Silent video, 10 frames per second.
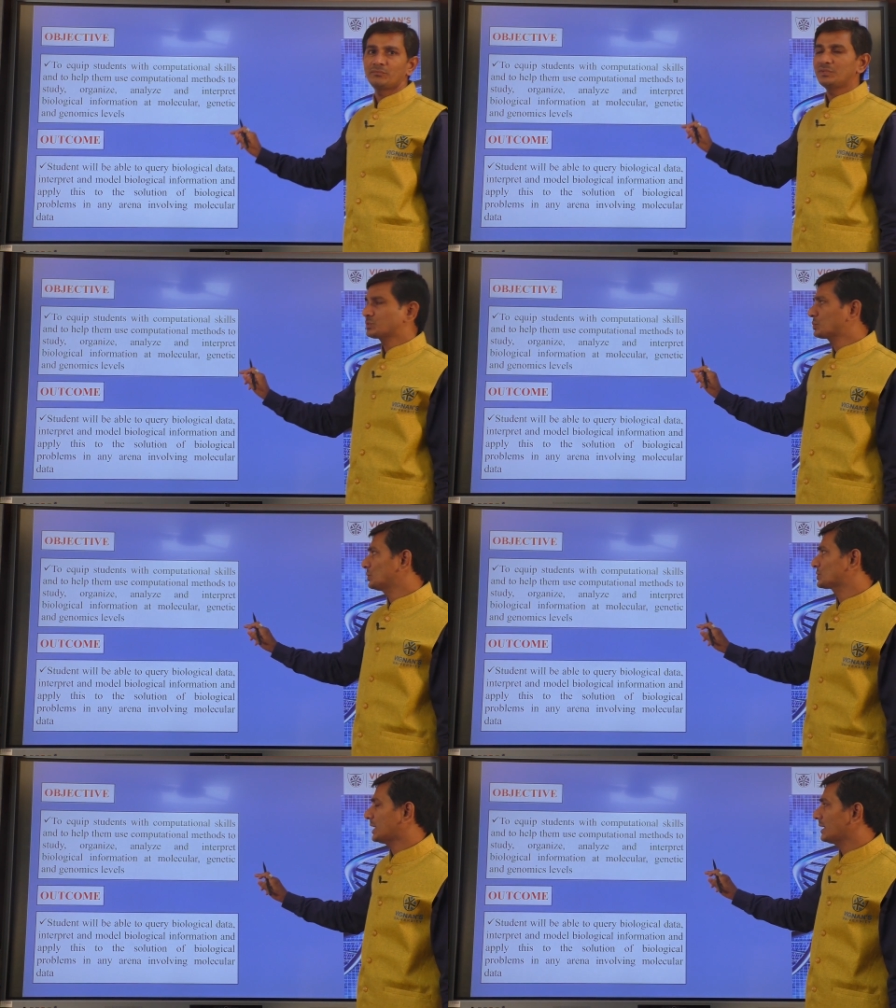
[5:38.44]
of this
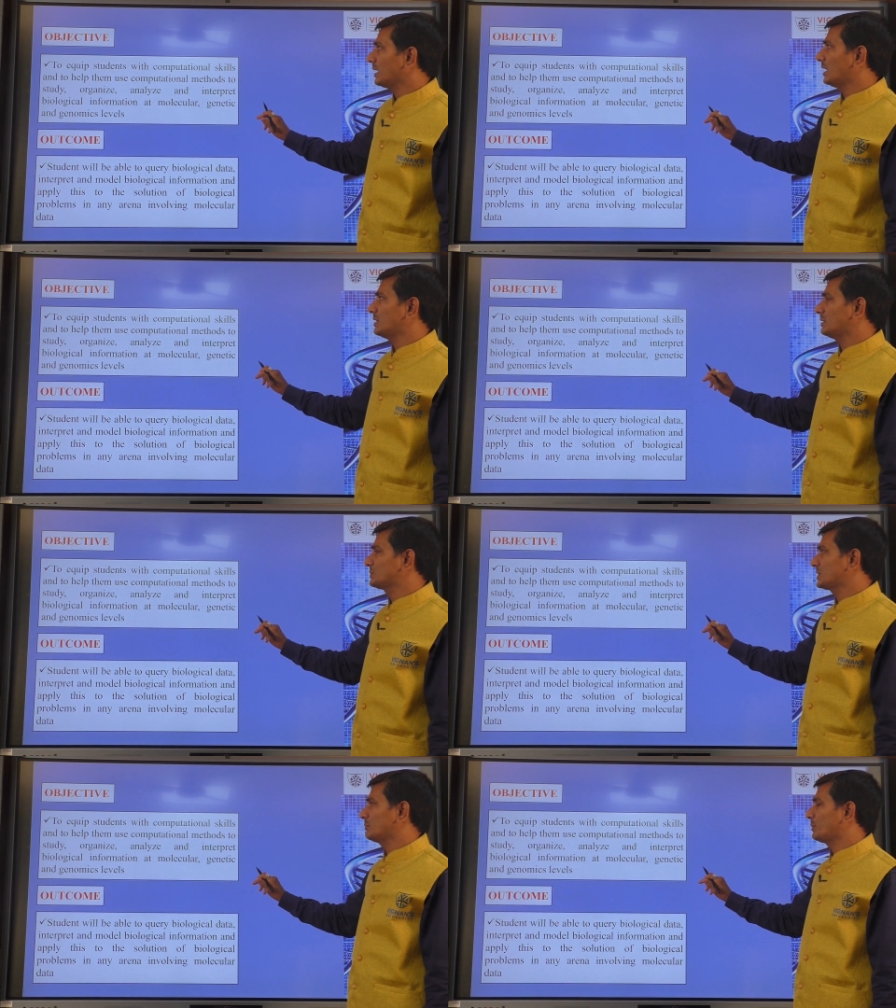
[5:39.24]
course,
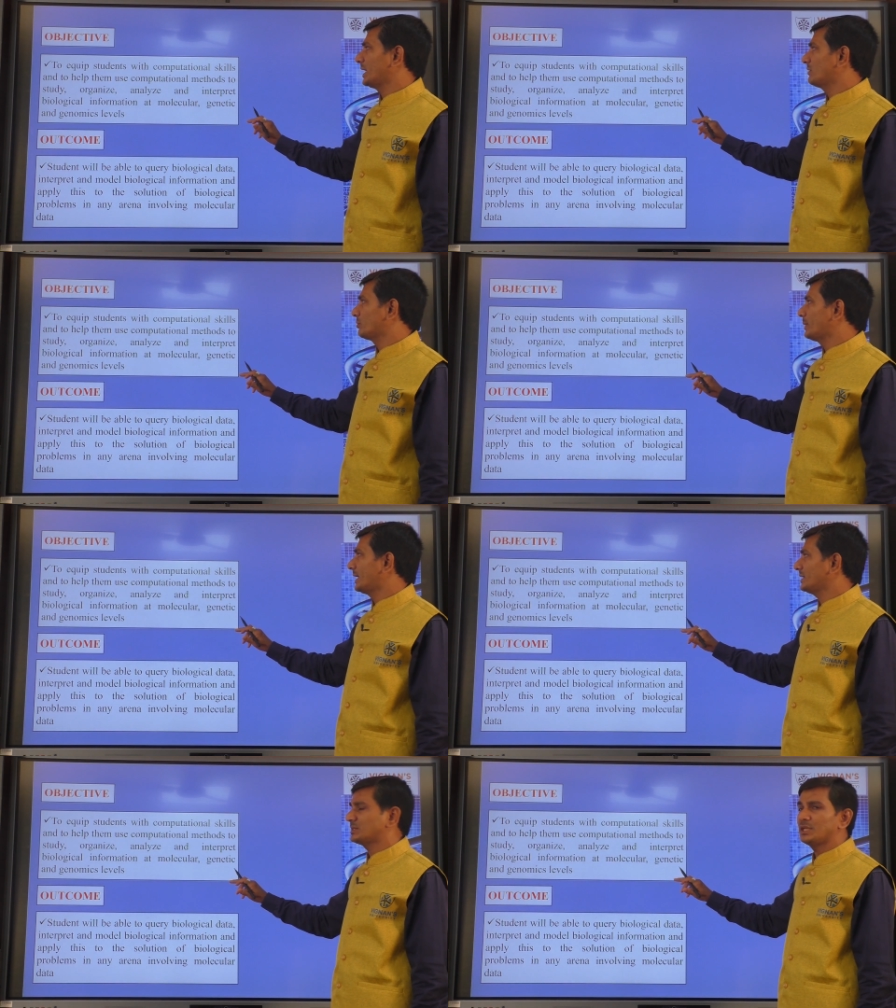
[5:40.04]
Algorithms in
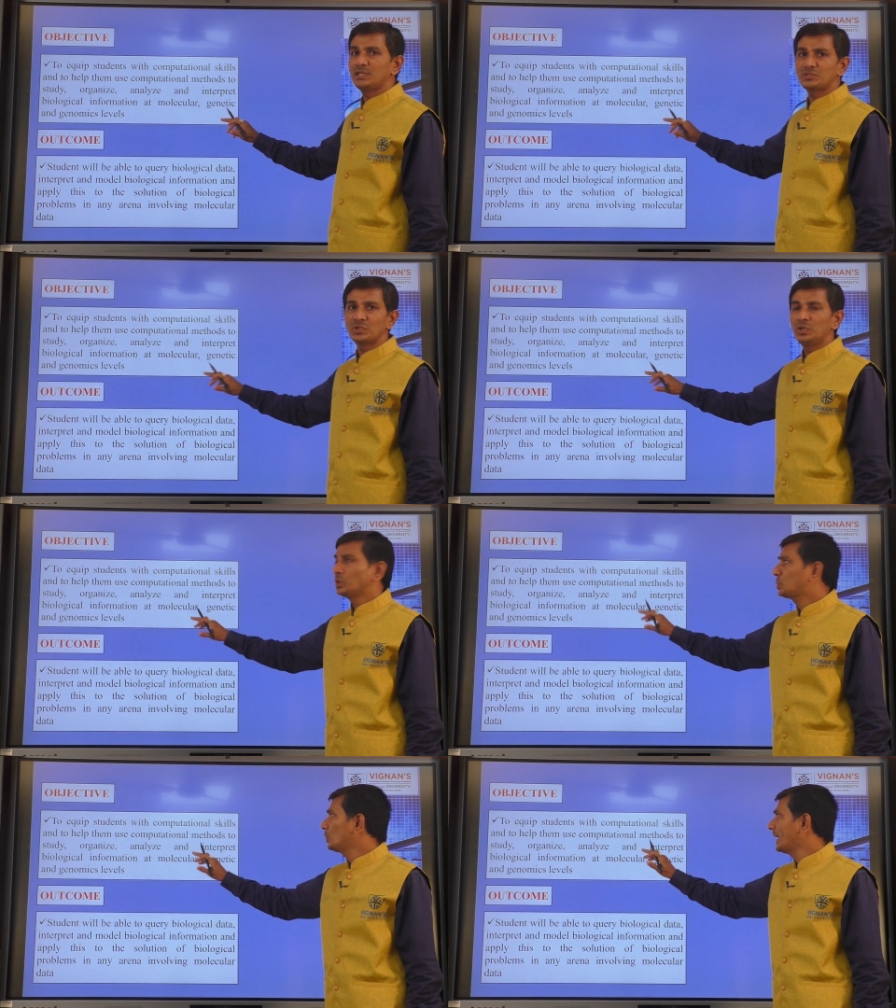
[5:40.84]
Bioinformatics, is
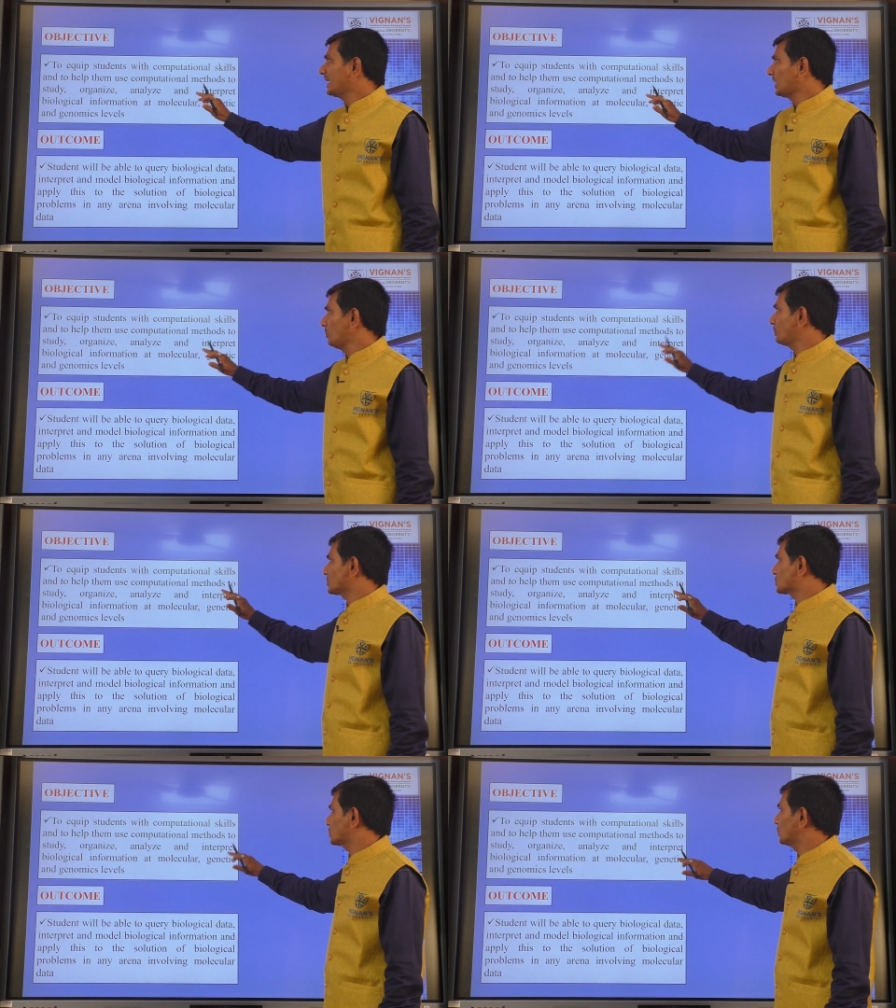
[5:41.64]
to equip
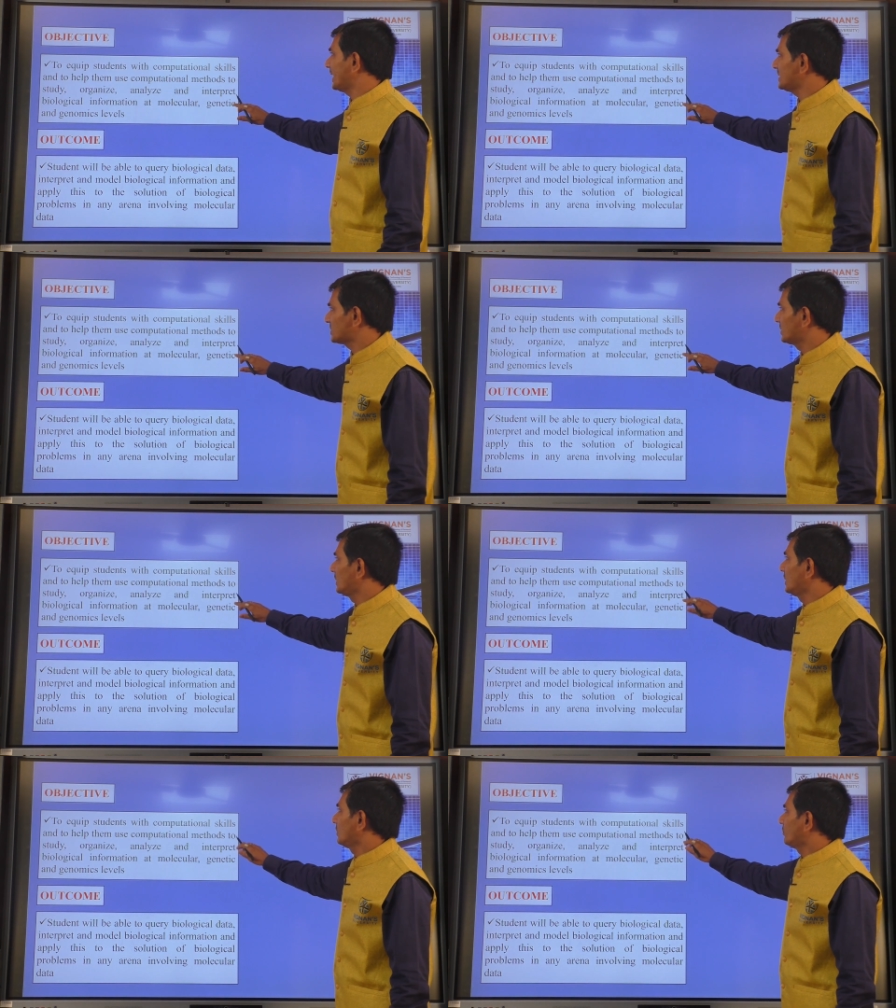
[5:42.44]
students
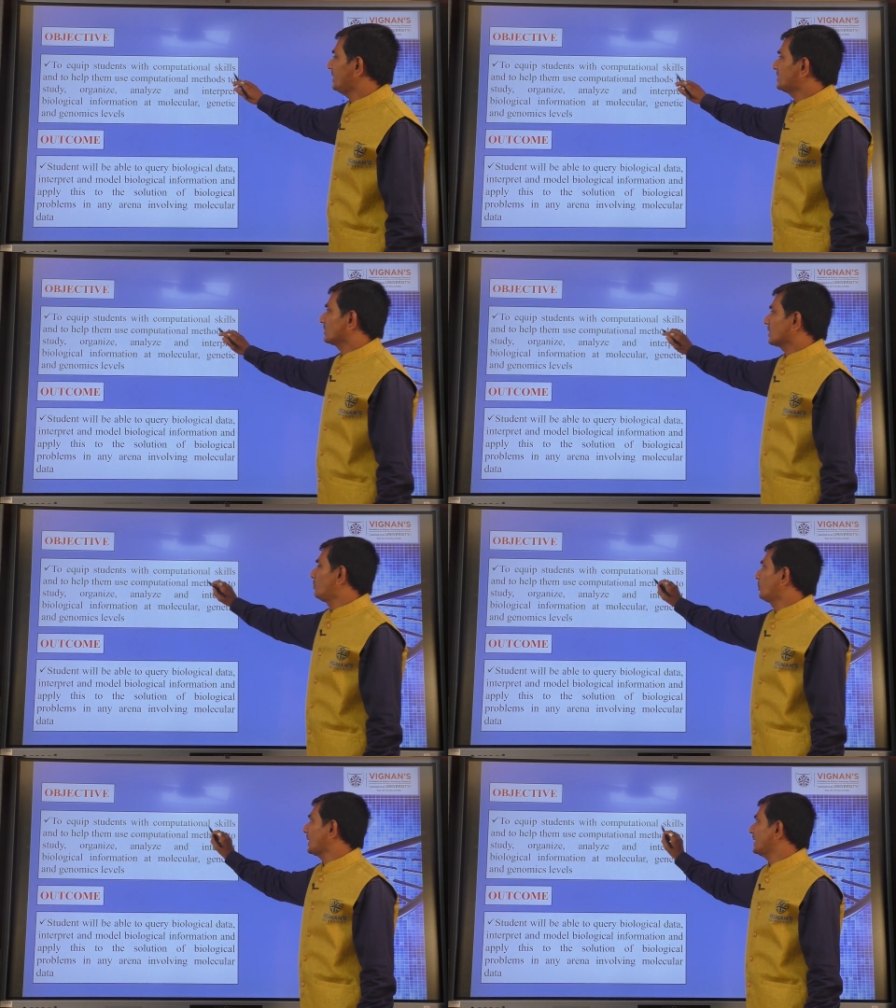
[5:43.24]
with
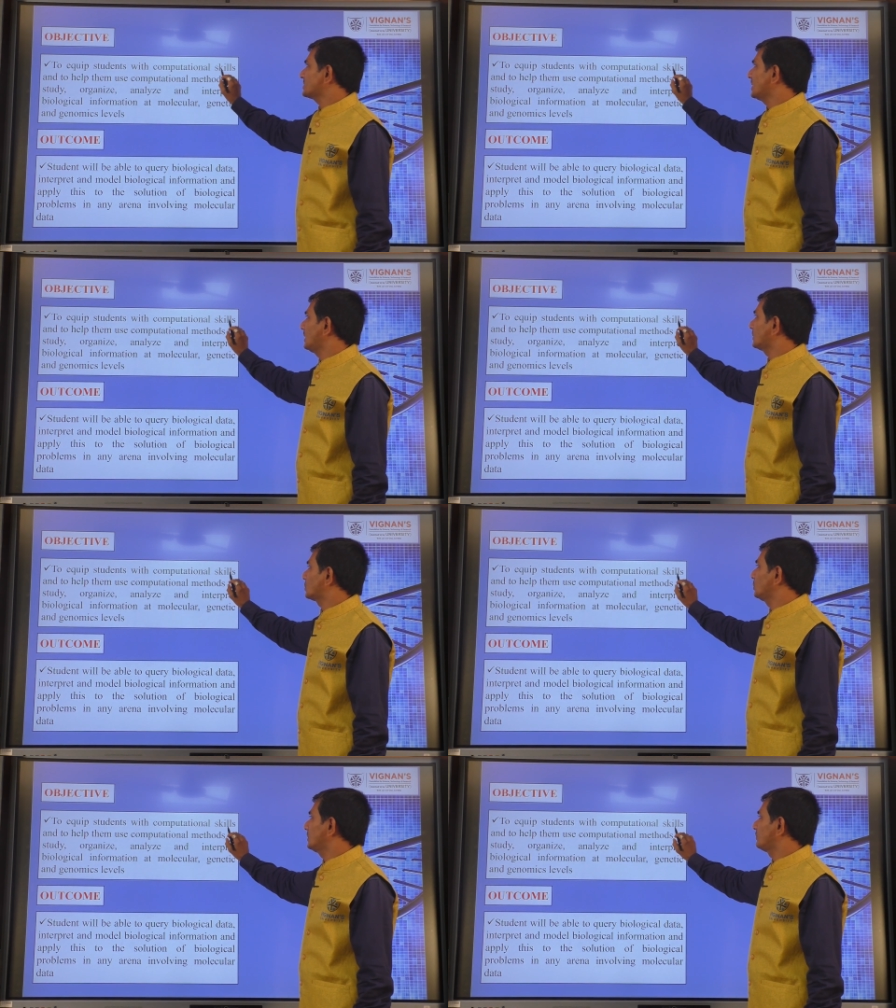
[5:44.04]

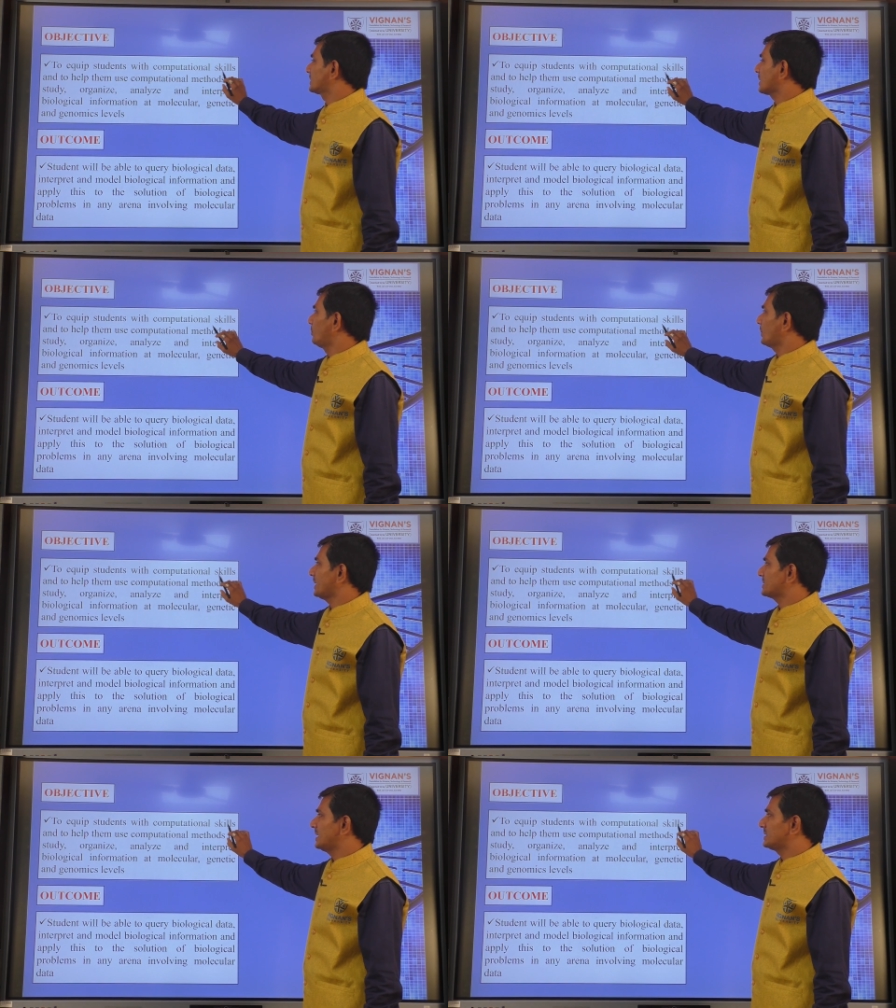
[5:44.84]

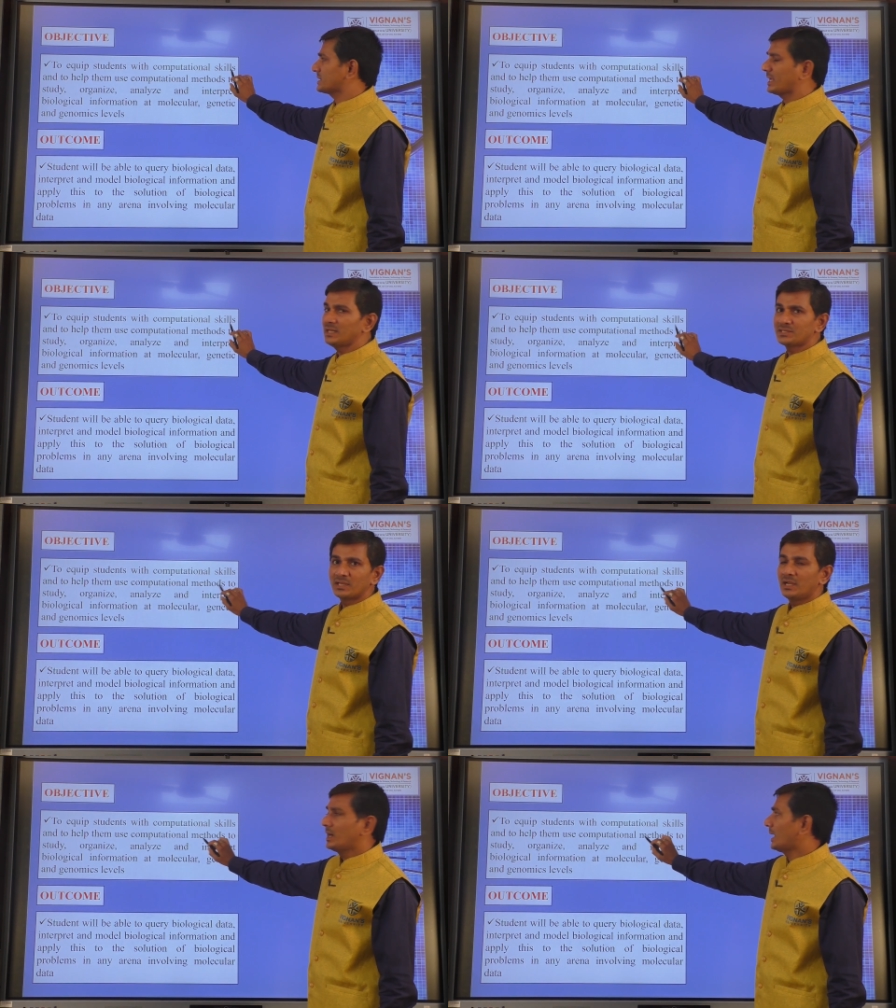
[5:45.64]
computational skills
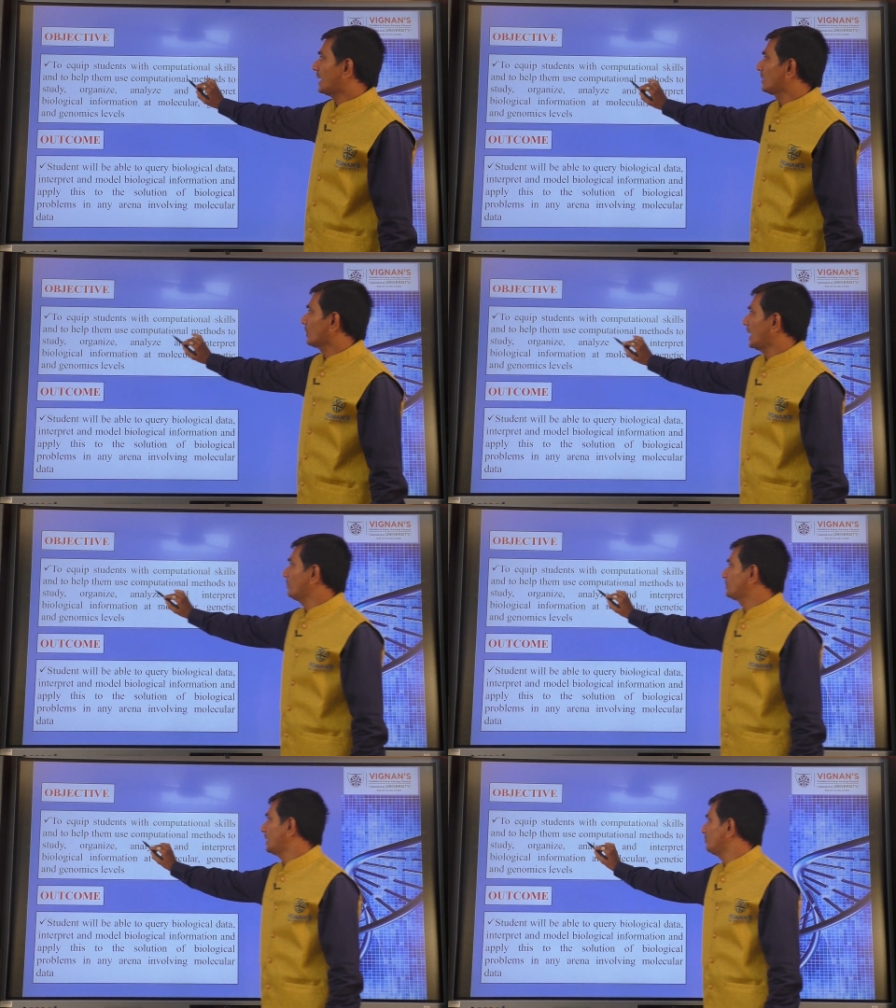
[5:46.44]
and to
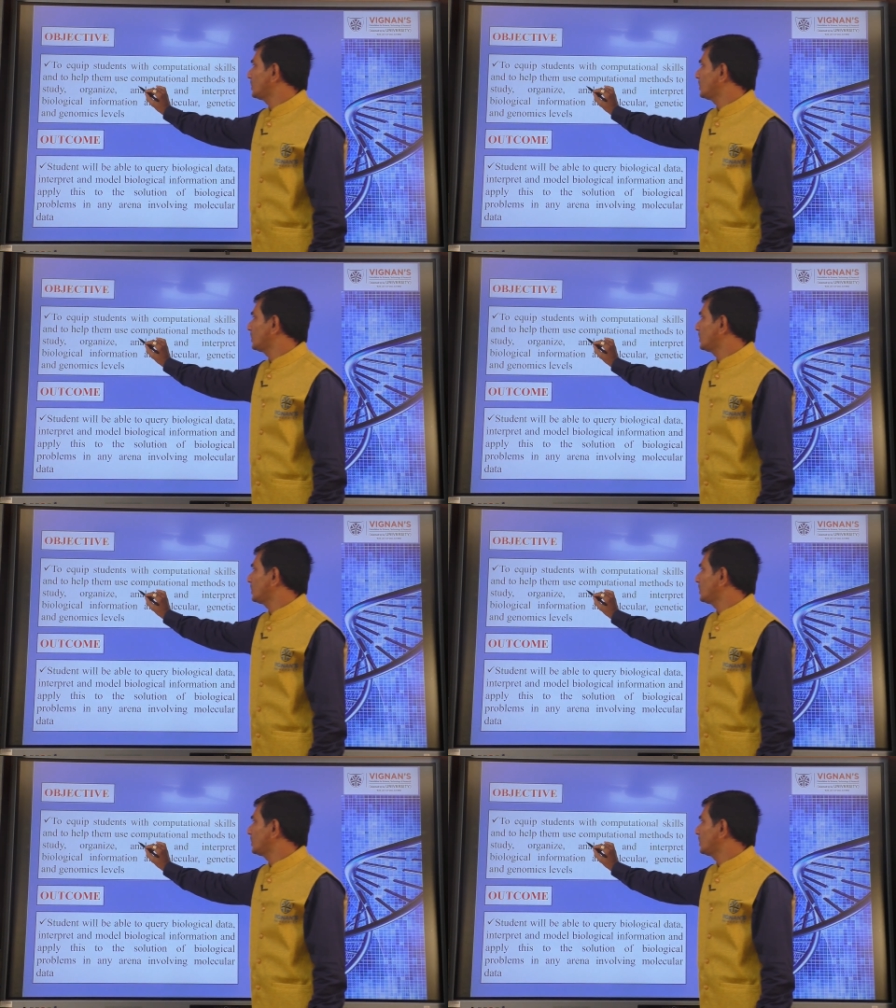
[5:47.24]
help them